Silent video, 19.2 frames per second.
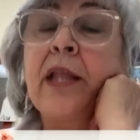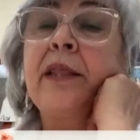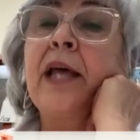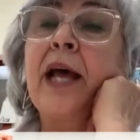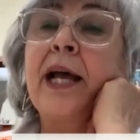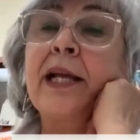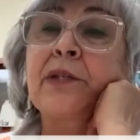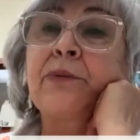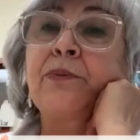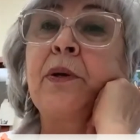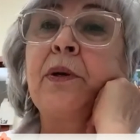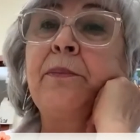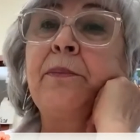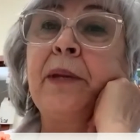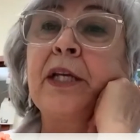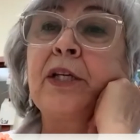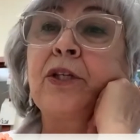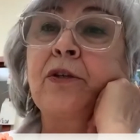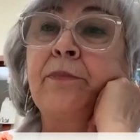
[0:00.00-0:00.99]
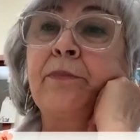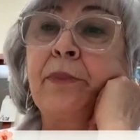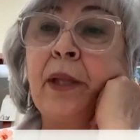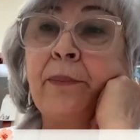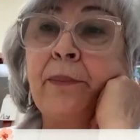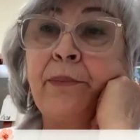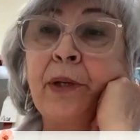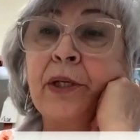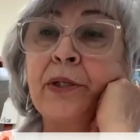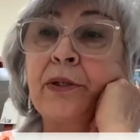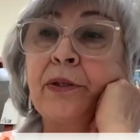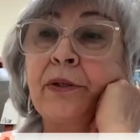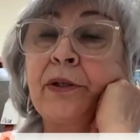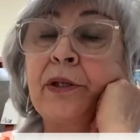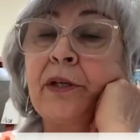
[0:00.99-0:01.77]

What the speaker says: That's what makes your blood pressure